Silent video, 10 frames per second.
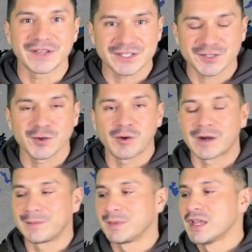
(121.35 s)

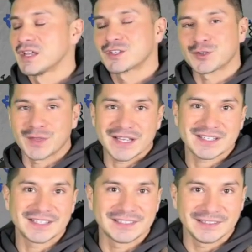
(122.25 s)
storm, so
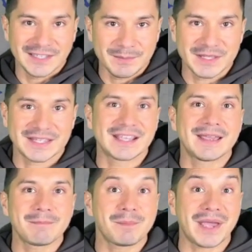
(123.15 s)
that's going to limit the
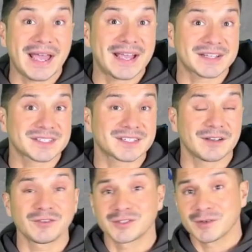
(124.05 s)

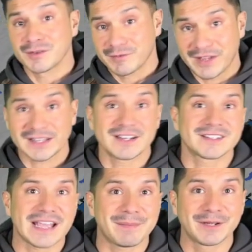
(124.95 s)
impacts. Also, the fact that
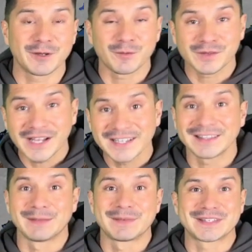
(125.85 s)
it's happening
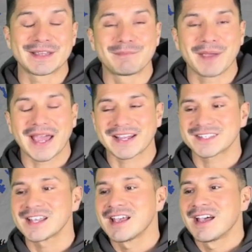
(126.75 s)
overnight limits
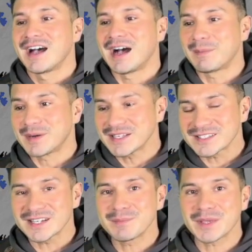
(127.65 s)
impacts, but
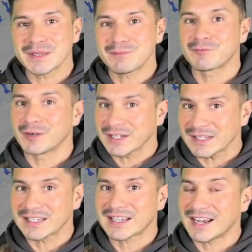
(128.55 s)
it's going to be
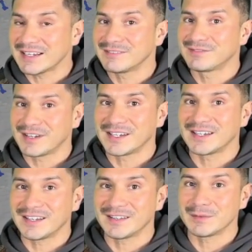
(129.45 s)
really kind
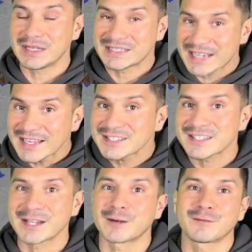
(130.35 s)
of
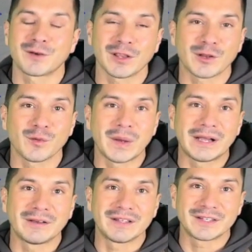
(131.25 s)
intense there for a little
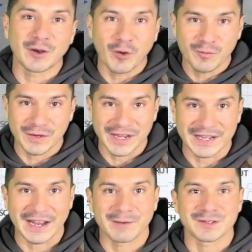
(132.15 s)
while in the
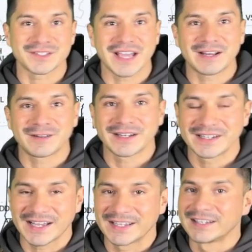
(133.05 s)
overnight hours
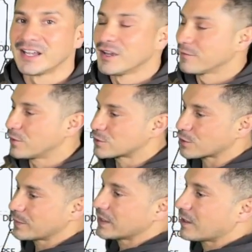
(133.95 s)
Saturday night.
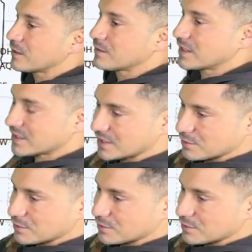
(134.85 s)
Future radar, this is